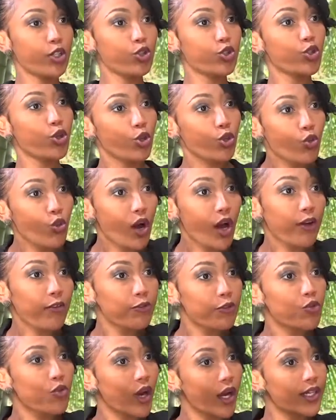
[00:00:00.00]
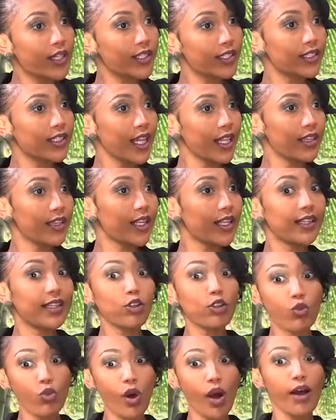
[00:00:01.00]
So you have to understand that.
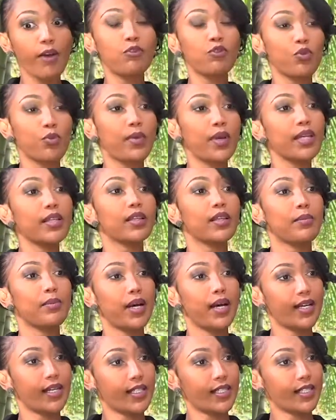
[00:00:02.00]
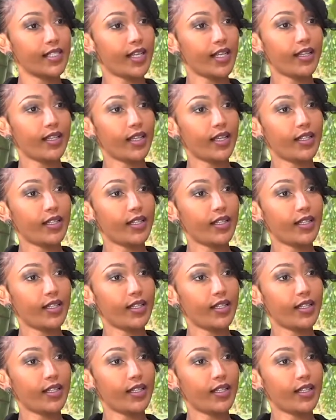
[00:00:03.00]
You have to make them understand that.